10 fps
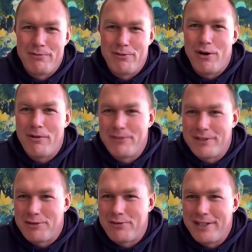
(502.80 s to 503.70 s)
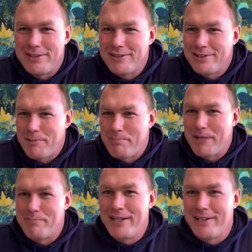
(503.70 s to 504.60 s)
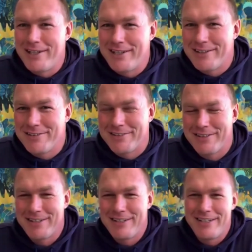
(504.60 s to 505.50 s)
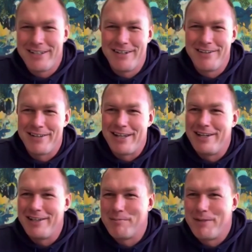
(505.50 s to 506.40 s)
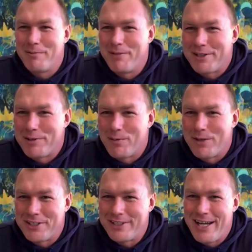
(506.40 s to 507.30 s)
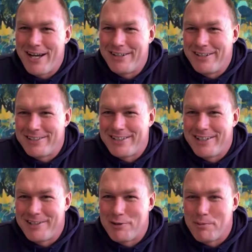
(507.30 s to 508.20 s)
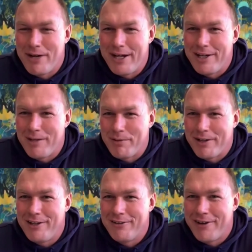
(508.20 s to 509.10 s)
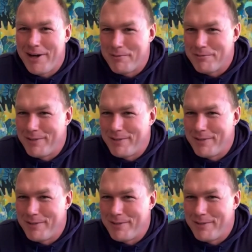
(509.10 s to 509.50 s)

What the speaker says: for obvious reasons. They're big meat eaters. They need the Malbec to wash it down in acidity to break up a kilogram of